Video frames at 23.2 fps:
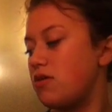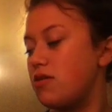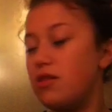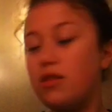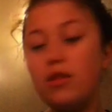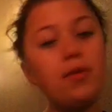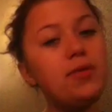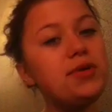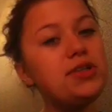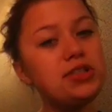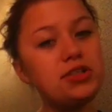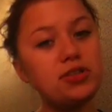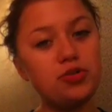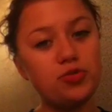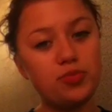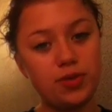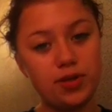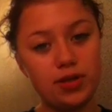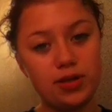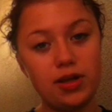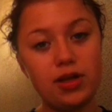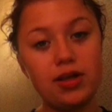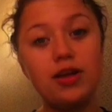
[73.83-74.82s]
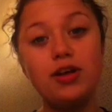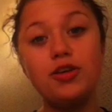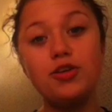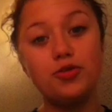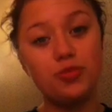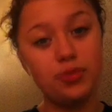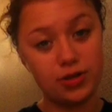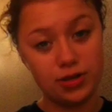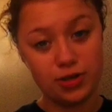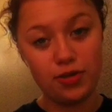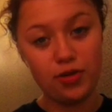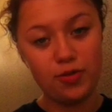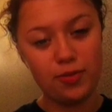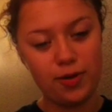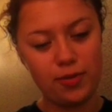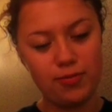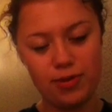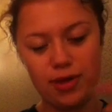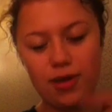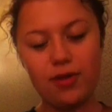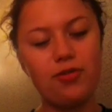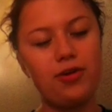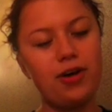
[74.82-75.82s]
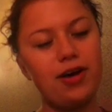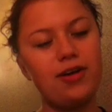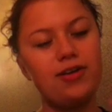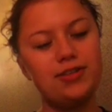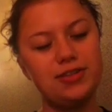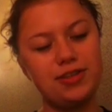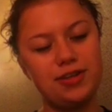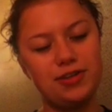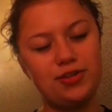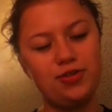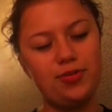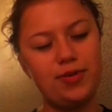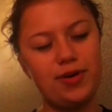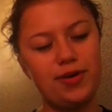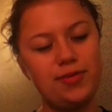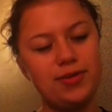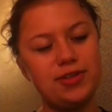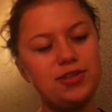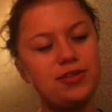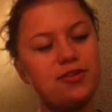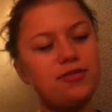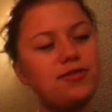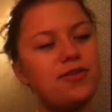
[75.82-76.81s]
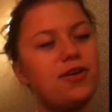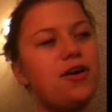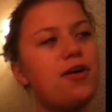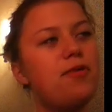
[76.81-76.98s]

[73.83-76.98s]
me tell you a bit. You want to know about me? Okay, I'll tell you about myself.